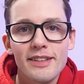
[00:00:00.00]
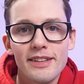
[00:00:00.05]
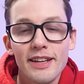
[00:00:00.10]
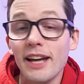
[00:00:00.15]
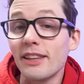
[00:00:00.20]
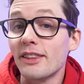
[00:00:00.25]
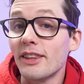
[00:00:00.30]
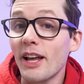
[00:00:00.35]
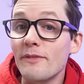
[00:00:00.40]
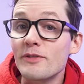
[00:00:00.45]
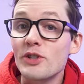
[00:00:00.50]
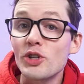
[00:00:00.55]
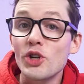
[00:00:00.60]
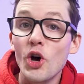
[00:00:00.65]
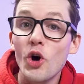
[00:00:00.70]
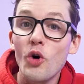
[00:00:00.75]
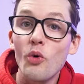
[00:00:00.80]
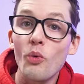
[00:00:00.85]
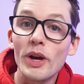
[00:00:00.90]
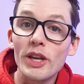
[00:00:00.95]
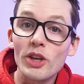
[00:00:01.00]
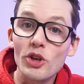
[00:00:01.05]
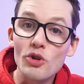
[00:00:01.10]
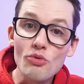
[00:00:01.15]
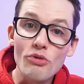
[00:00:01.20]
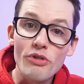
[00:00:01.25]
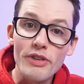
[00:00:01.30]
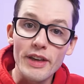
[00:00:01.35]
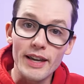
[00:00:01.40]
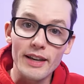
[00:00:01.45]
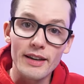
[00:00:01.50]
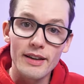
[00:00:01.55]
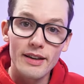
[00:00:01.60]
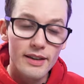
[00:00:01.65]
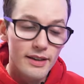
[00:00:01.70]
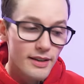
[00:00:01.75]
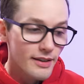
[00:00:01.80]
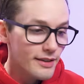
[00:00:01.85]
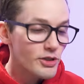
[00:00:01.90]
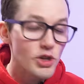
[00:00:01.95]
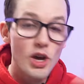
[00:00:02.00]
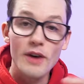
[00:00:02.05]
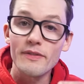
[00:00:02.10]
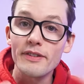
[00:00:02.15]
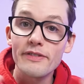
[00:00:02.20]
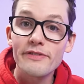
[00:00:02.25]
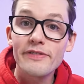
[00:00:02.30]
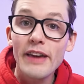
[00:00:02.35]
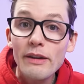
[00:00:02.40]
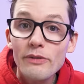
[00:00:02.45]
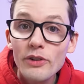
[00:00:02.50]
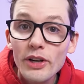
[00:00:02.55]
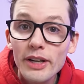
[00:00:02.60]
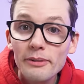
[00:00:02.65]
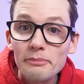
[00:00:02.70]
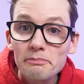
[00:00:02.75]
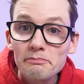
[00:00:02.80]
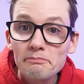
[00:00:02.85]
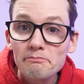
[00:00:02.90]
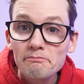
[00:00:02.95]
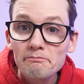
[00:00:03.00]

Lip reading: And I'd love to know what you think. Do you have a favorite?